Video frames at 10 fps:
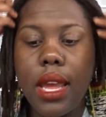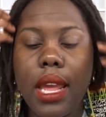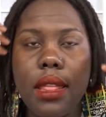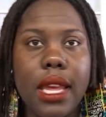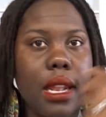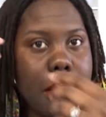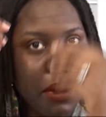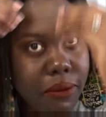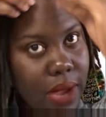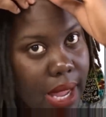And then
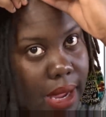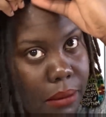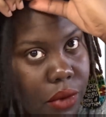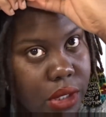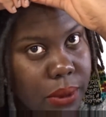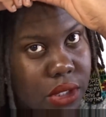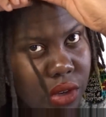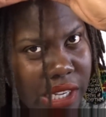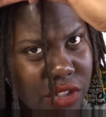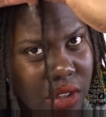if I am retwisting
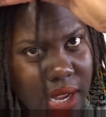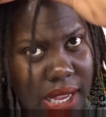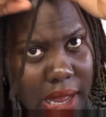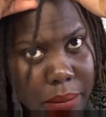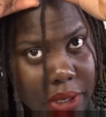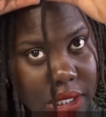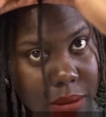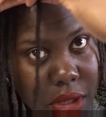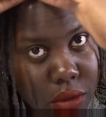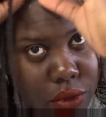or interlocking, I'll put
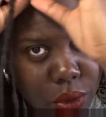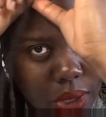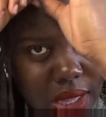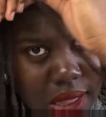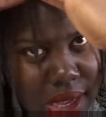some on the root and